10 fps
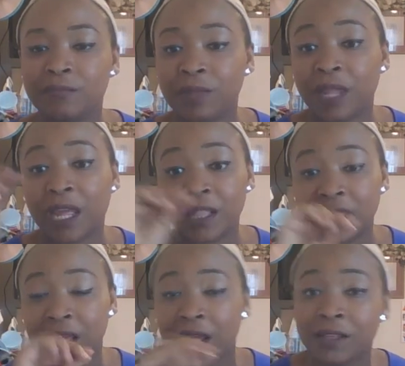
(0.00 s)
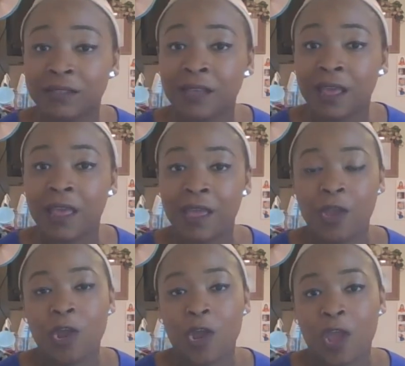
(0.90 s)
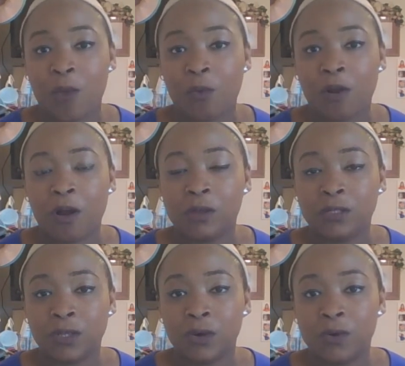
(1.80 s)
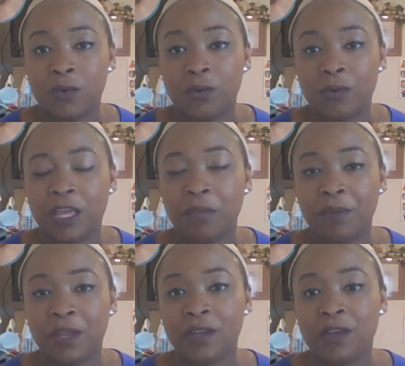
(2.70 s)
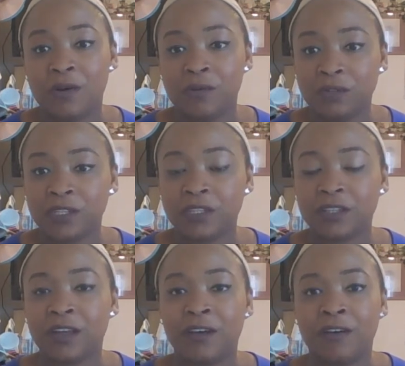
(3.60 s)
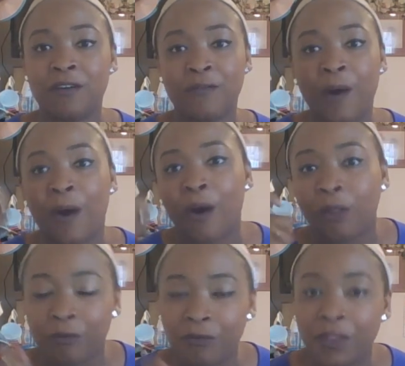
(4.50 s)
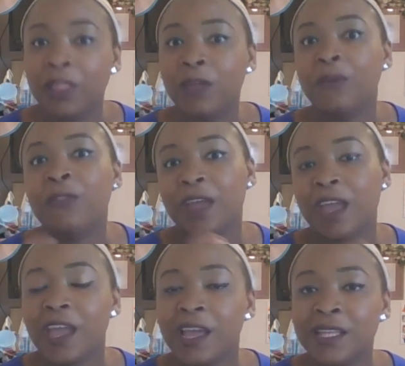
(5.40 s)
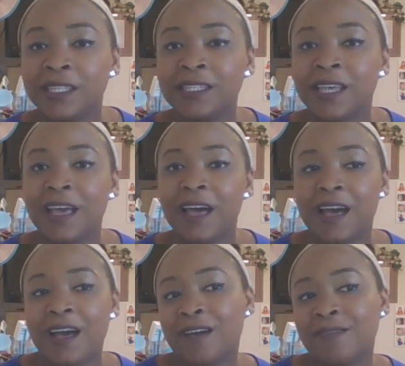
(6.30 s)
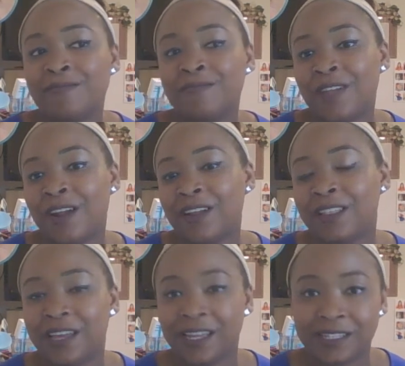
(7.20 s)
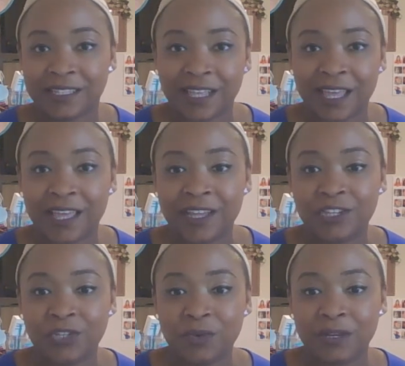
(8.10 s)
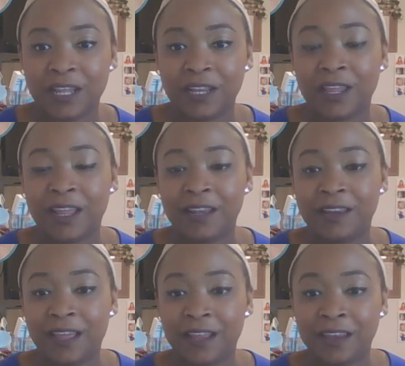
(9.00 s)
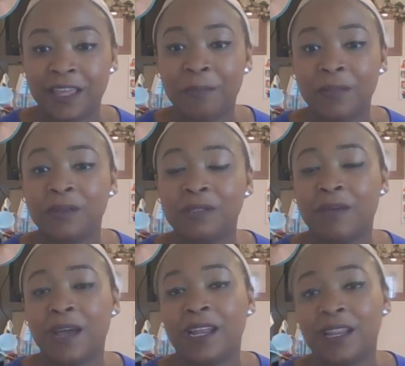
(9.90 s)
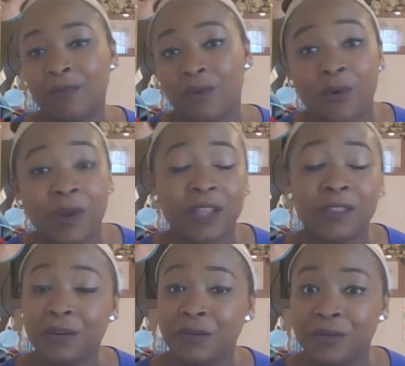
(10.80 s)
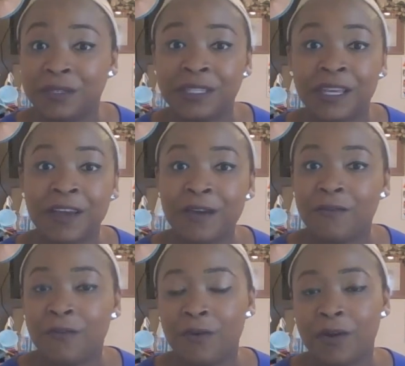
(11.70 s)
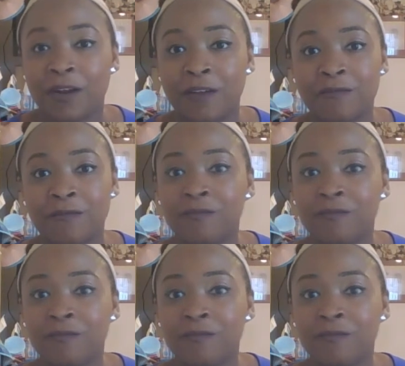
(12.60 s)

plan things. We're also keeping note of all of the little things that our clients say and do, and keeping those in mind and recording those for